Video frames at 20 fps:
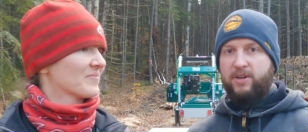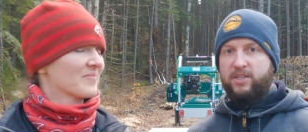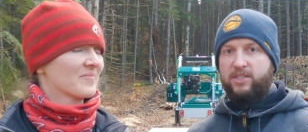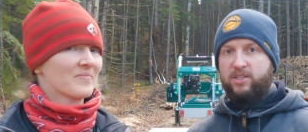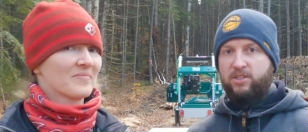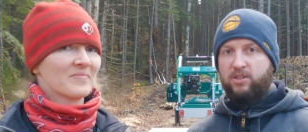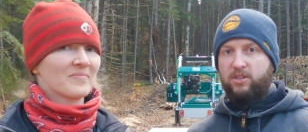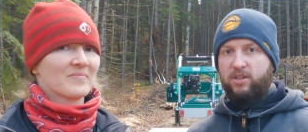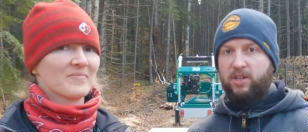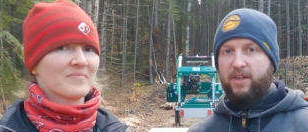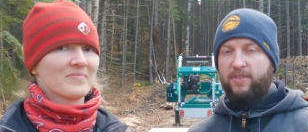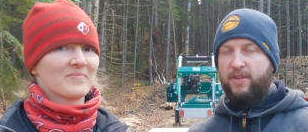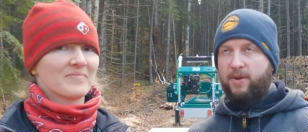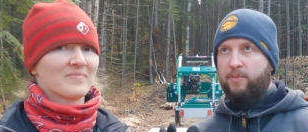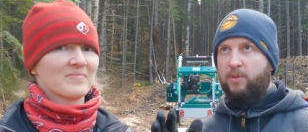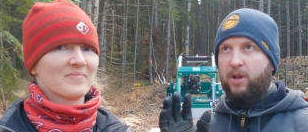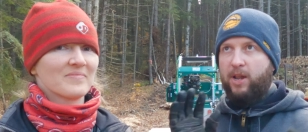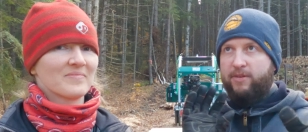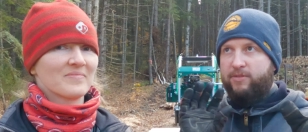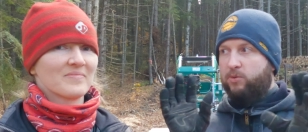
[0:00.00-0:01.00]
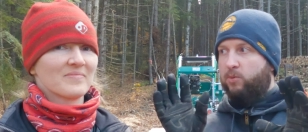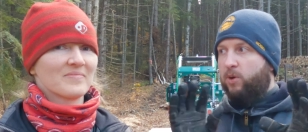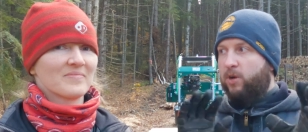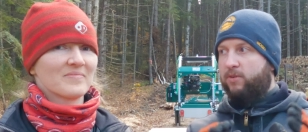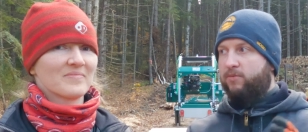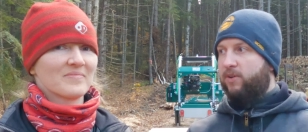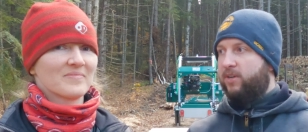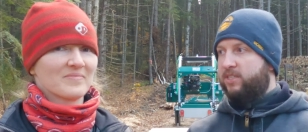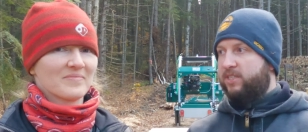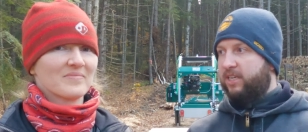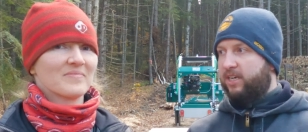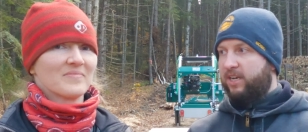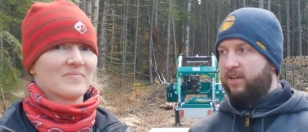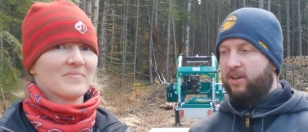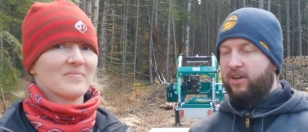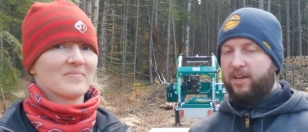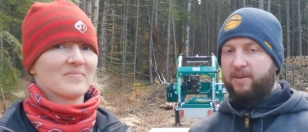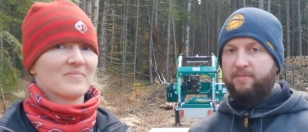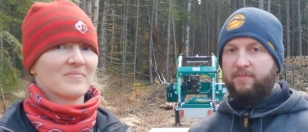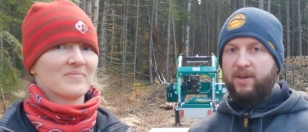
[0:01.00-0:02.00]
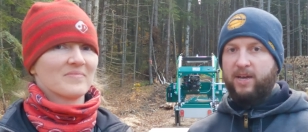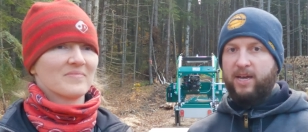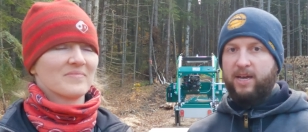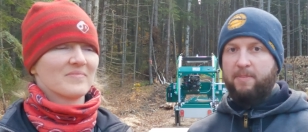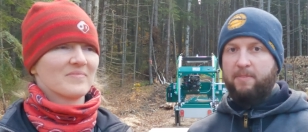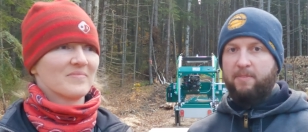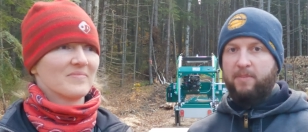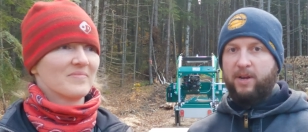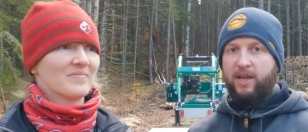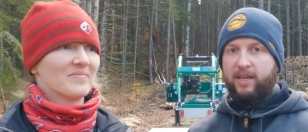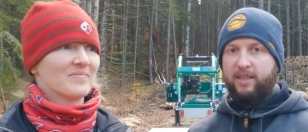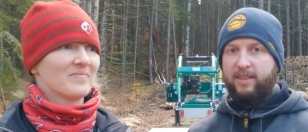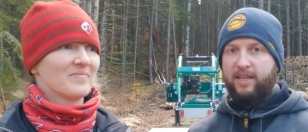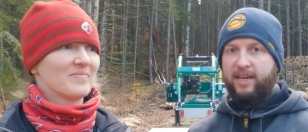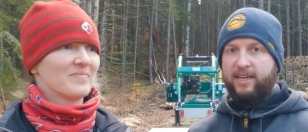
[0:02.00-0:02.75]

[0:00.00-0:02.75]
Speaker 1: vertical and then we'll have to work vertically on it um, like